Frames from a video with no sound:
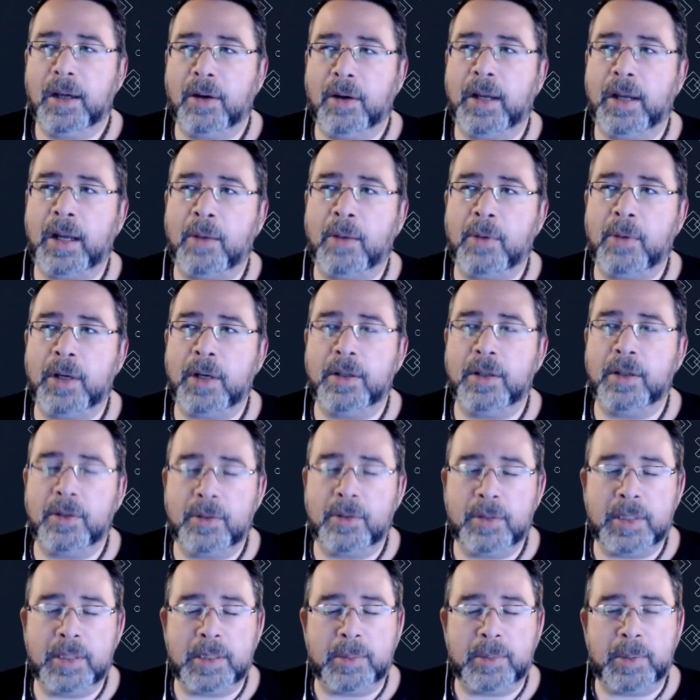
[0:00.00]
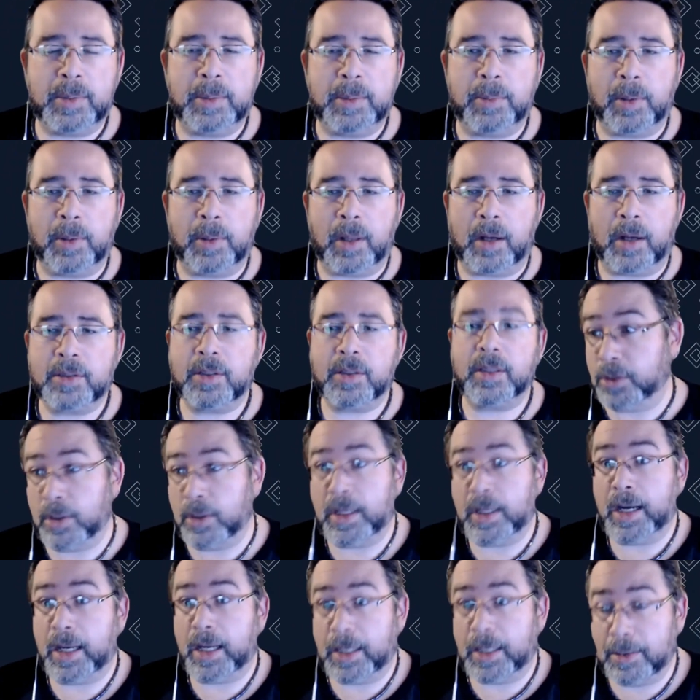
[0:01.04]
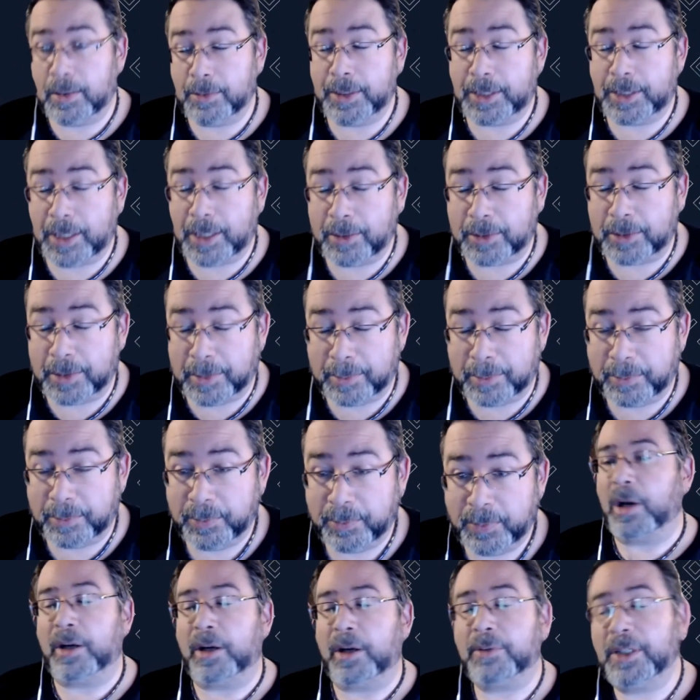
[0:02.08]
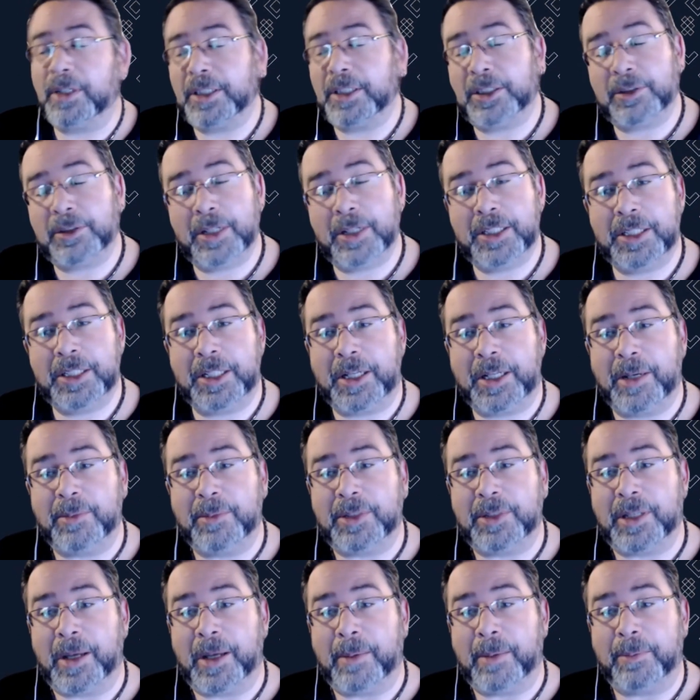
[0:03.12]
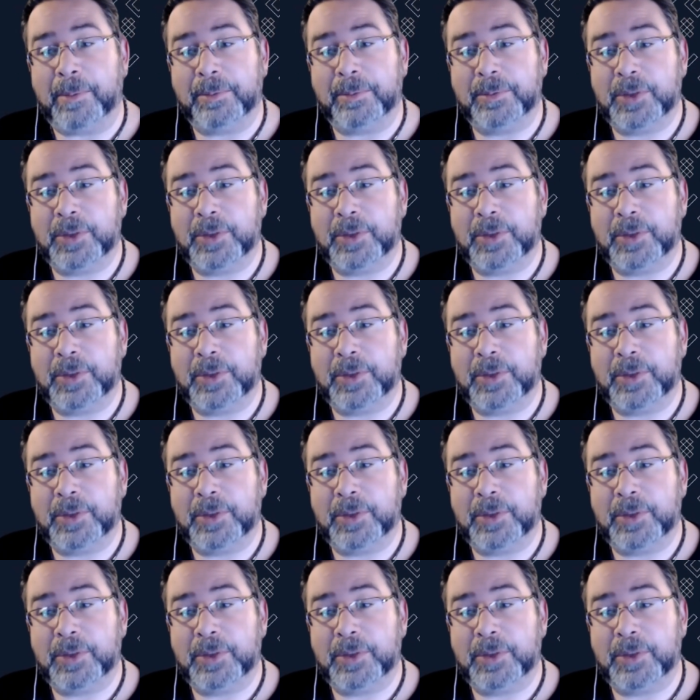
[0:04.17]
all right, I want to know who these people are so that I can reach out to them. Product registration comes up.